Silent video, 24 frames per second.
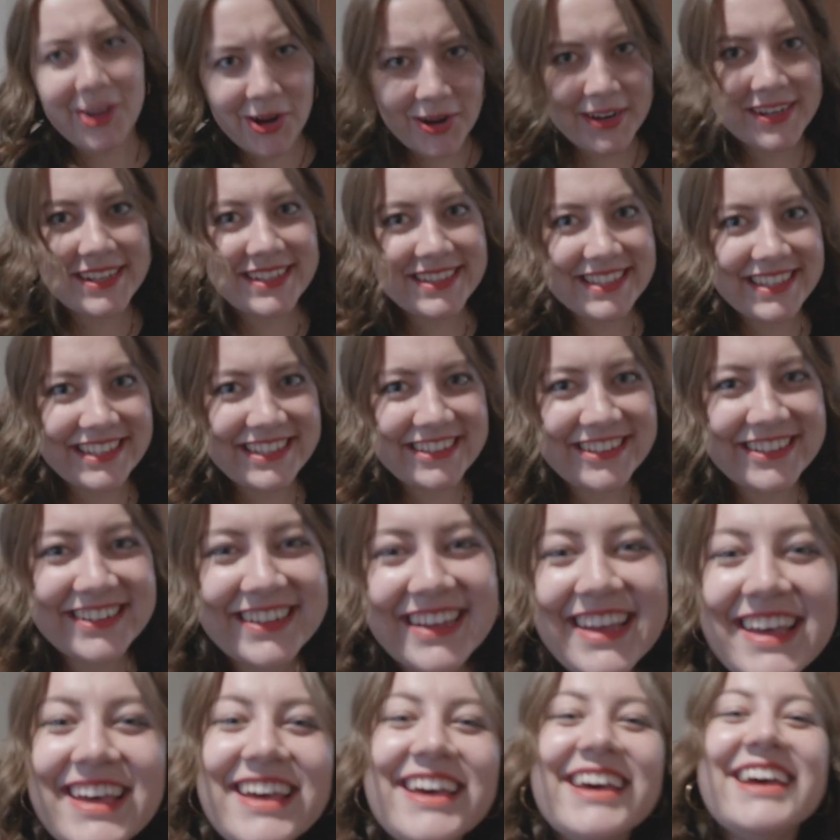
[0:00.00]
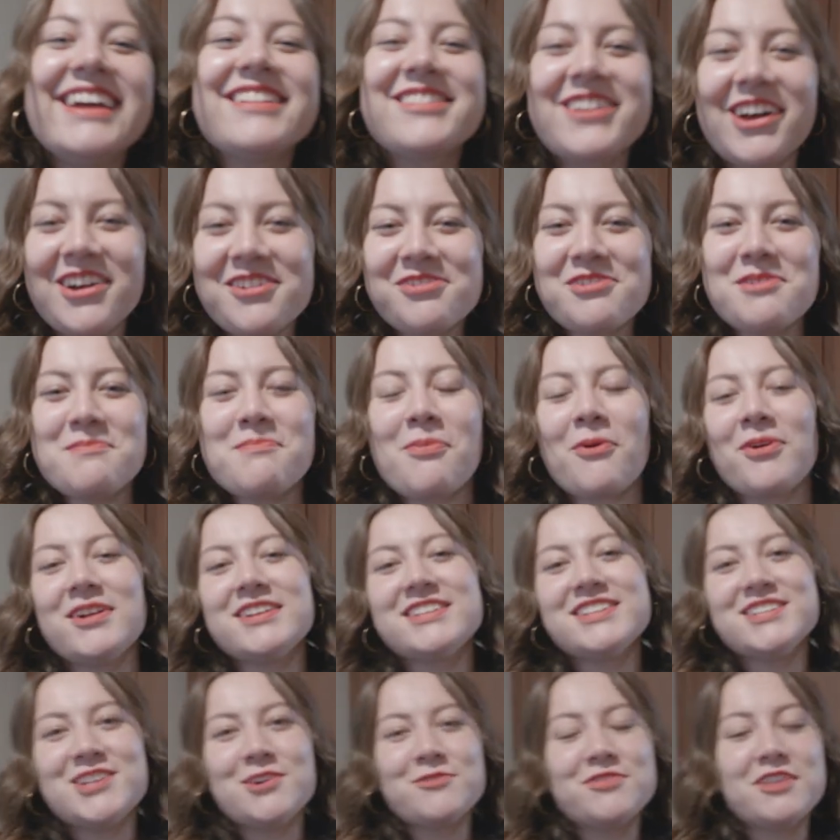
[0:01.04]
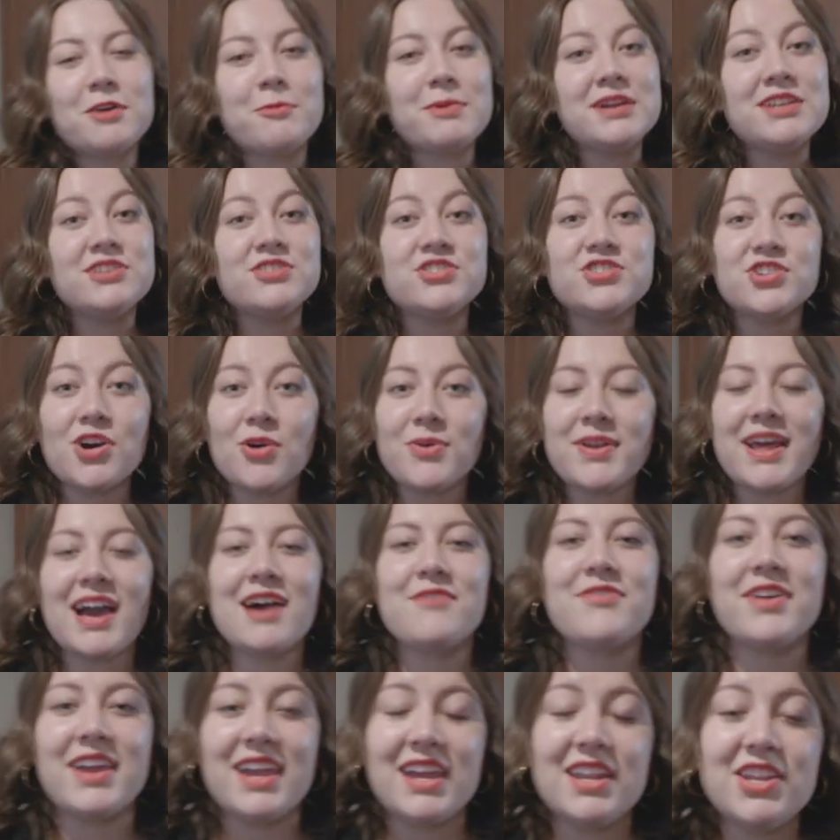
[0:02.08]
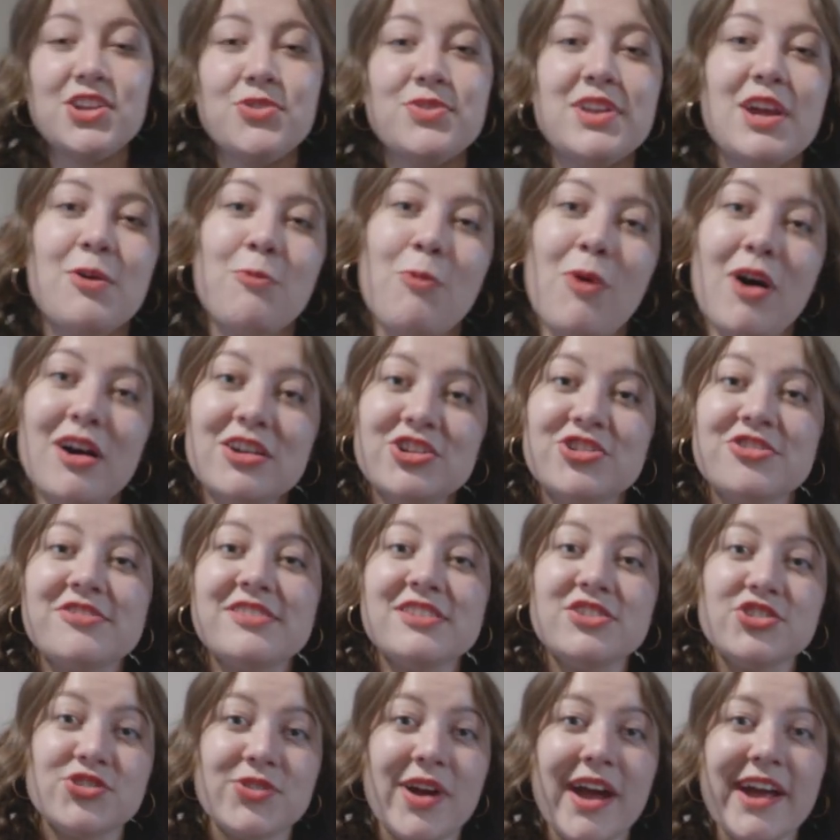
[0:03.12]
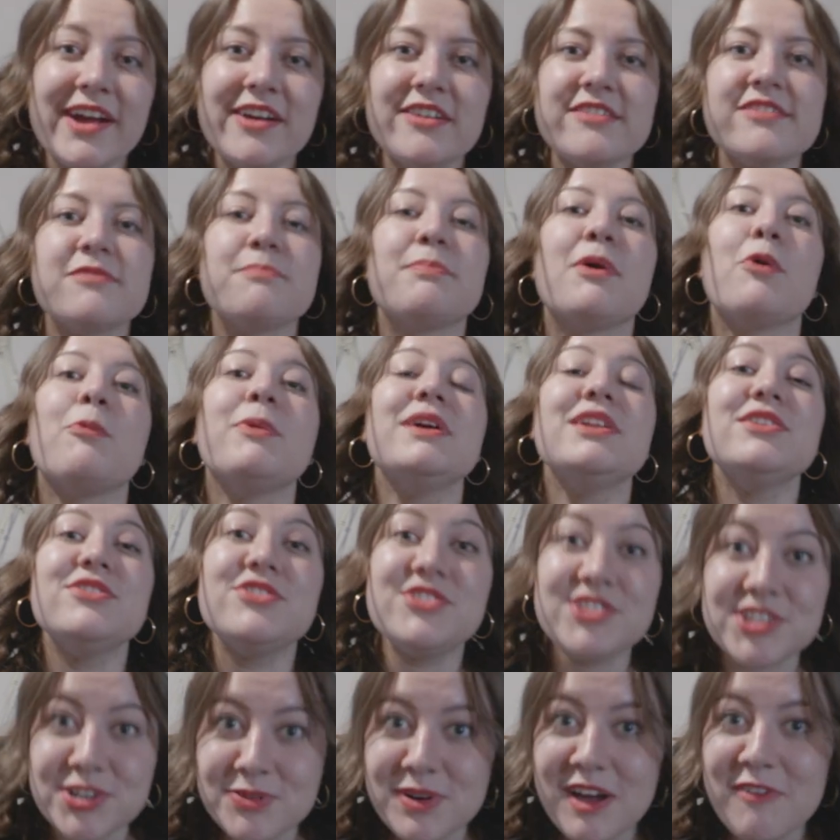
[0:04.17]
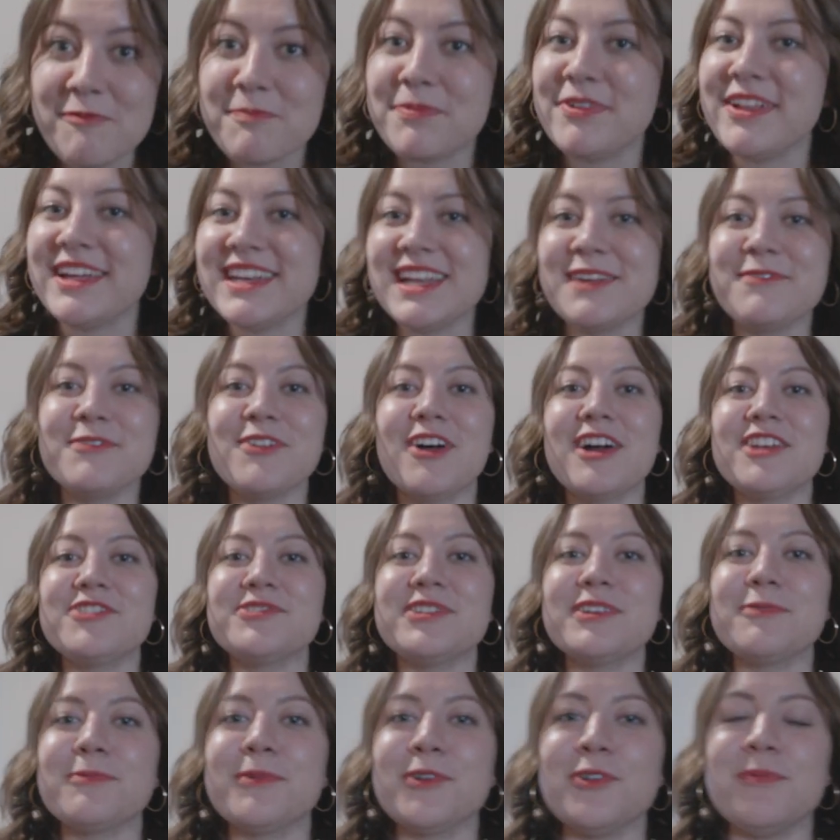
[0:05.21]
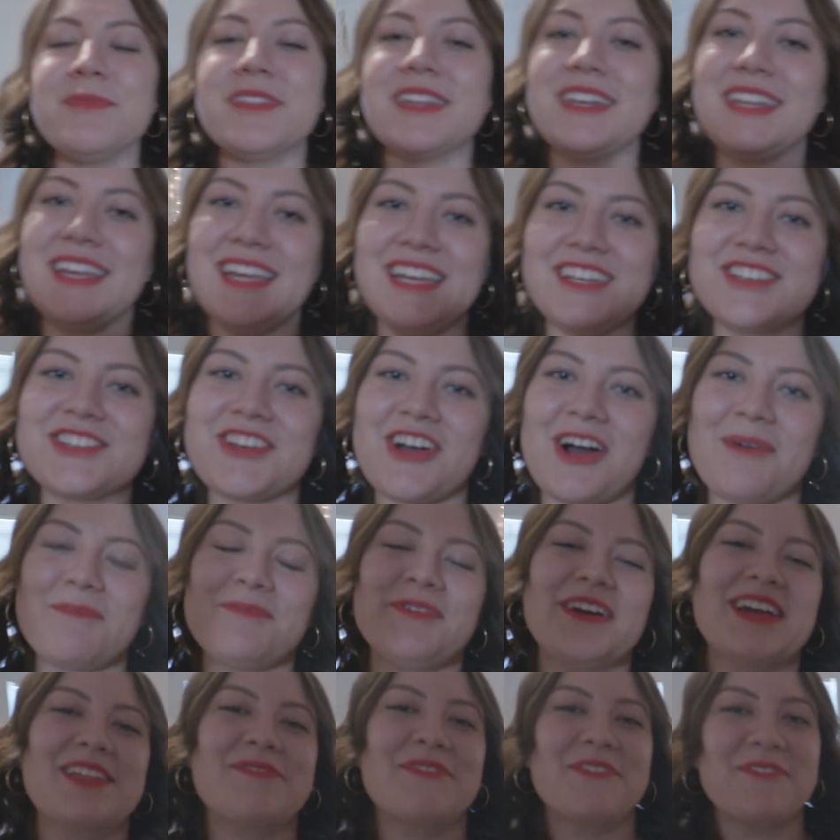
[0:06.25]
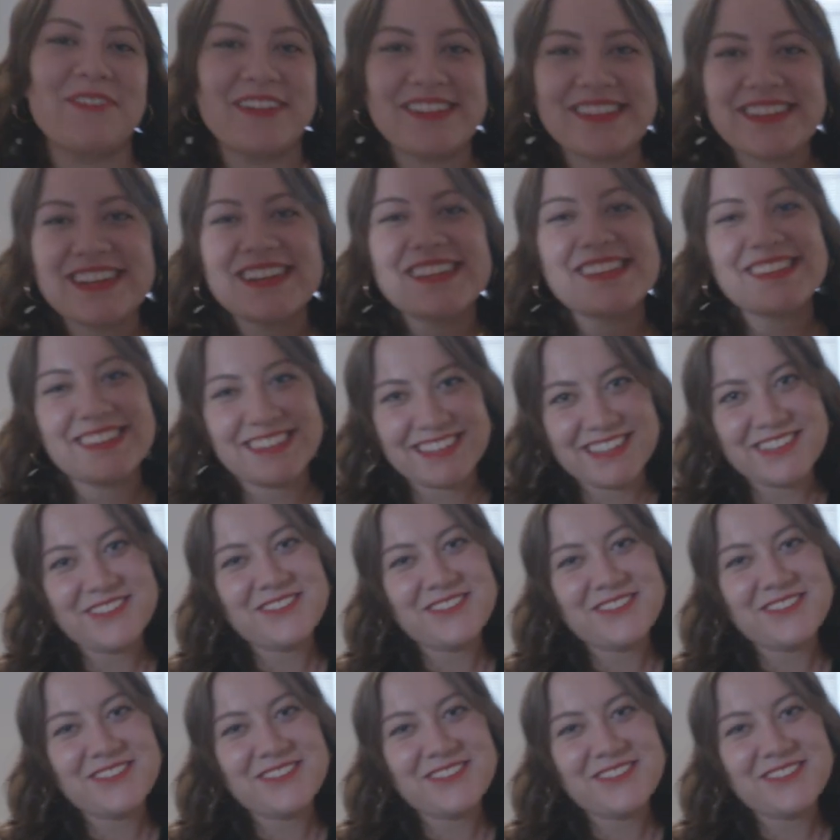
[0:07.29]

are cleaner. It's also important to note that we don't have in-unit washers and dryers, but we do have plenty of laundry rooms in each complex for residents to